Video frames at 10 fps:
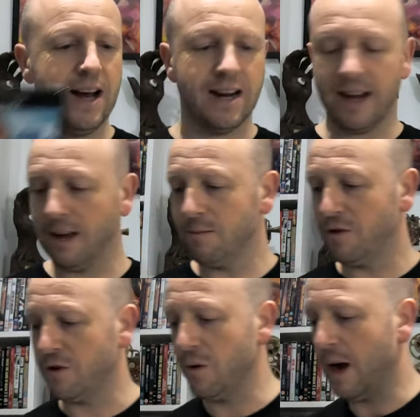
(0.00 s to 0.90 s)
And I am
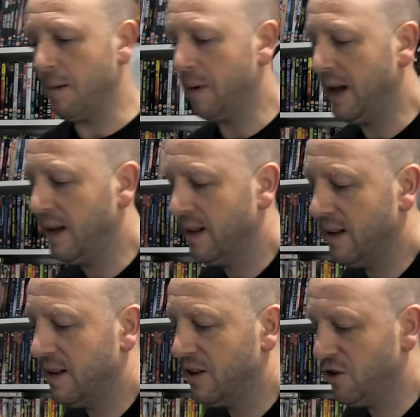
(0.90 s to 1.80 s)
so happy
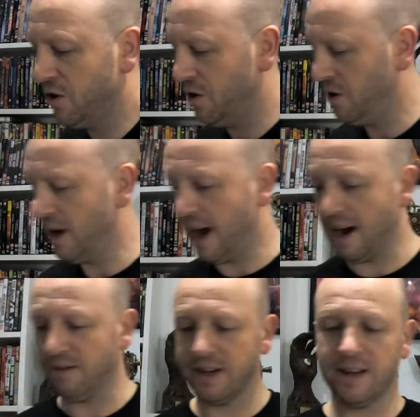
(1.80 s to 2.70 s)
to
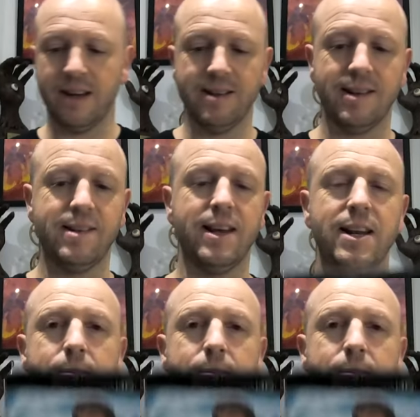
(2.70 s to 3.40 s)
have it, as I said,